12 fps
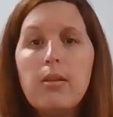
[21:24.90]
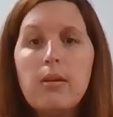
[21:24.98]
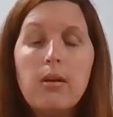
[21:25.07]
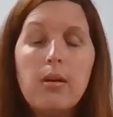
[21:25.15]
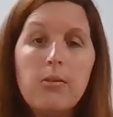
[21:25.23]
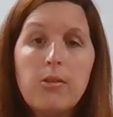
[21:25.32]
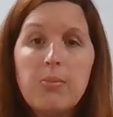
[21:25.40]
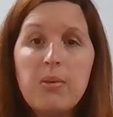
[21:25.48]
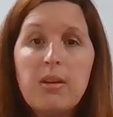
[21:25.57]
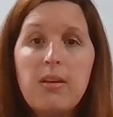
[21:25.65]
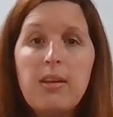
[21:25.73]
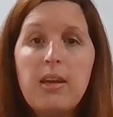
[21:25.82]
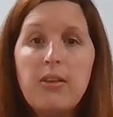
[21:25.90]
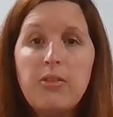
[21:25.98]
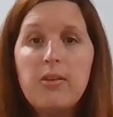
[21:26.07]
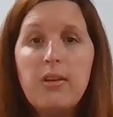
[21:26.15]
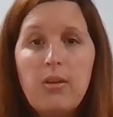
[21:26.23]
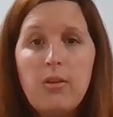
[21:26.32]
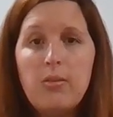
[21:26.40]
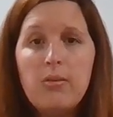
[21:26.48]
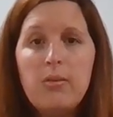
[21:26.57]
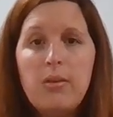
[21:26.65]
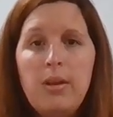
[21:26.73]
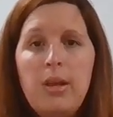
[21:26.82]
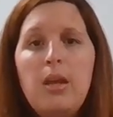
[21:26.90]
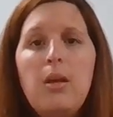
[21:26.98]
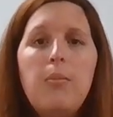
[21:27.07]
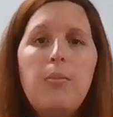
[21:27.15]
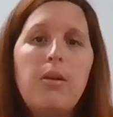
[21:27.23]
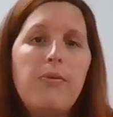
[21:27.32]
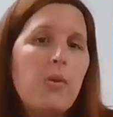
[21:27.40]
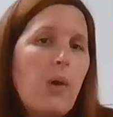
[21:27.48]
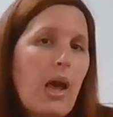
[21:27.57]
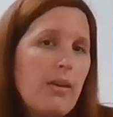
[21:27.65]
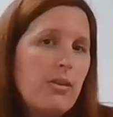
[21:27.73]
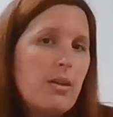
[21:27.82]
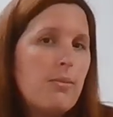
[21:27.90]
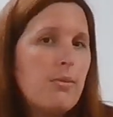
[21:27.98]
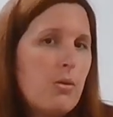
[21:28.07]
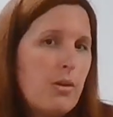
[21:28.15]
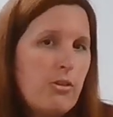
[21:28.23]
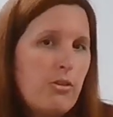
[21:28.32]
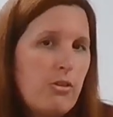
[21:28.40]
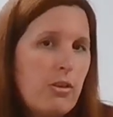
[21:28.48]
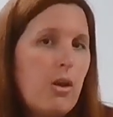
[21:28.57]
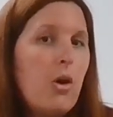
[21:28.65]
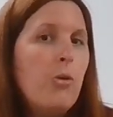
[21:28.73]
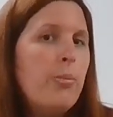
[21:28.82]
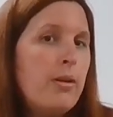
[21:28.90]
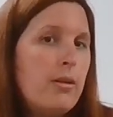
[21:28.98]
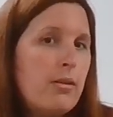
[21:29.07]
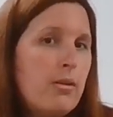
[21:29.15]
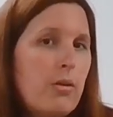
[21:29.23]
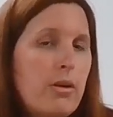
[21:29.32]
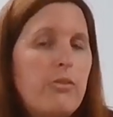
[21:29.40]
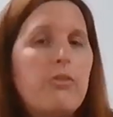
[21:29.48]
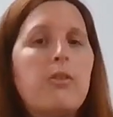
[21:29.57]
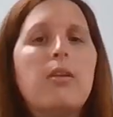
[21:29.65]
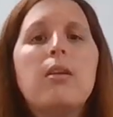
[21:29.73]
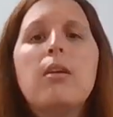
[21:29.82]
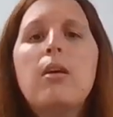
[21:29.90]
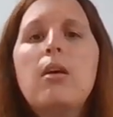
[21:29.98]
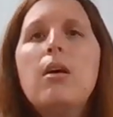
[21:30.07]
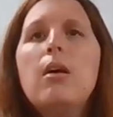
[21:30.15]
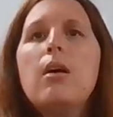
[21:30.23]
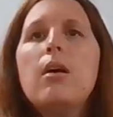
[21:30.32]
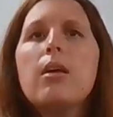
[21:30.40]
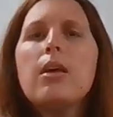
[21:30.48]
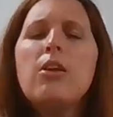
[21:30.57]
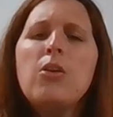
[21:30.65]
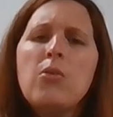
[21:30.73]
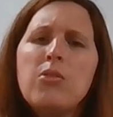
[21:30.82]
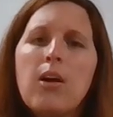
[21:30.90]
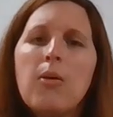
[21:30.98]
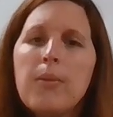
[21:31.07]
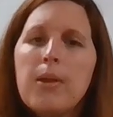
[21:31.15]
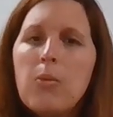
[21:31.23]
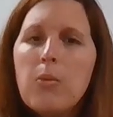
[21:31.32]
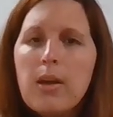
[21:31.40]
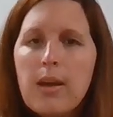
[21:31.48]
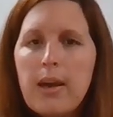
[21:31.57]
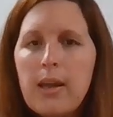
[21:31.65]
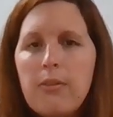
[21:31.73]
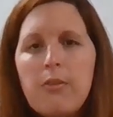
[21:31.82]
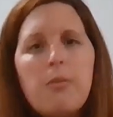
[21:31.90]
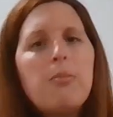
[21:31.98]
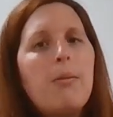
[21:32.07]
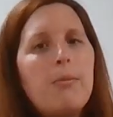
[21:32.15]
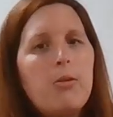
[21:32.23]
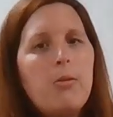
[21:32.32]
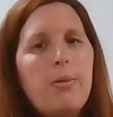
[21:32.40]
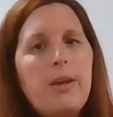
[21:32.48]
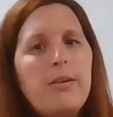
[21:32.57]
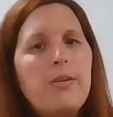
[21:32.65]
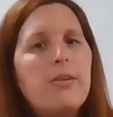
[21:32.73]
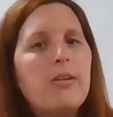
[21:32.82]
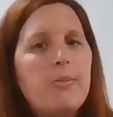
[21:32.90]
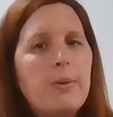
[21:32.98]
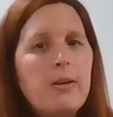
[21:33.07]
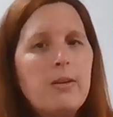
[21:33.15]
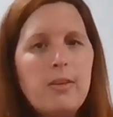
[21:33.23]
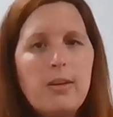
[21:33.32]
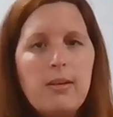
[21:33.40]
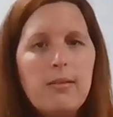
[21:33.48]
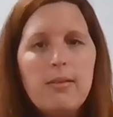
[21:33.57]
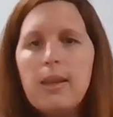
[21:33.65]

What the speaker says: They're going to respond yes or no. But if you ask them the question, the open-ended question, can you tell me what kind of abdominal pain you're experiencing?